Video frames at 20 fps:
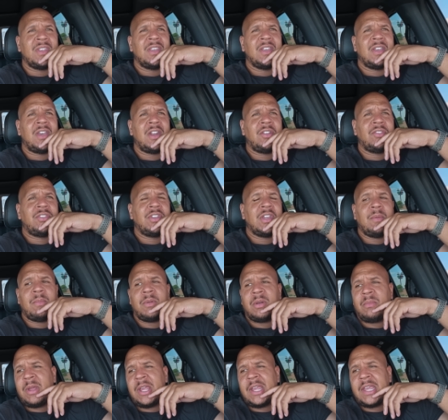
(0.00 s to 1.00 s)
I don't think I'm
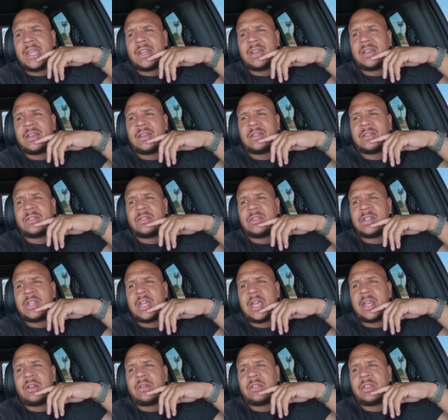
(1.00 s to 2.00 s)
going to make it to the
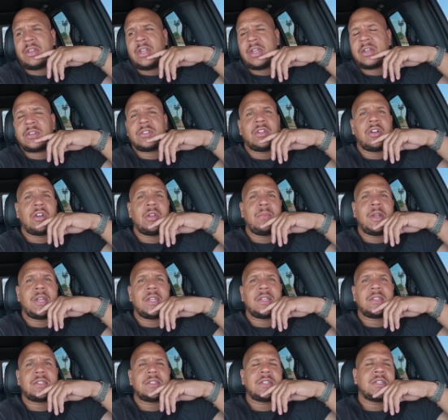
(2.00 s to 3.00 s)
dyno in the next 30
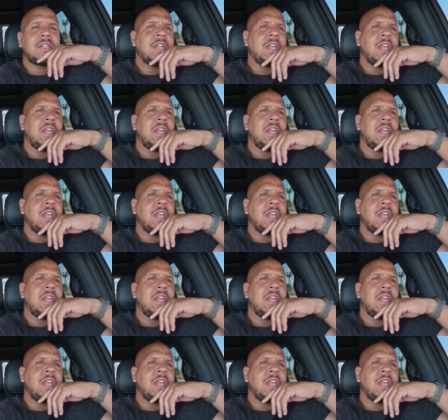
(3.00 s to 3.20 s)
minutes.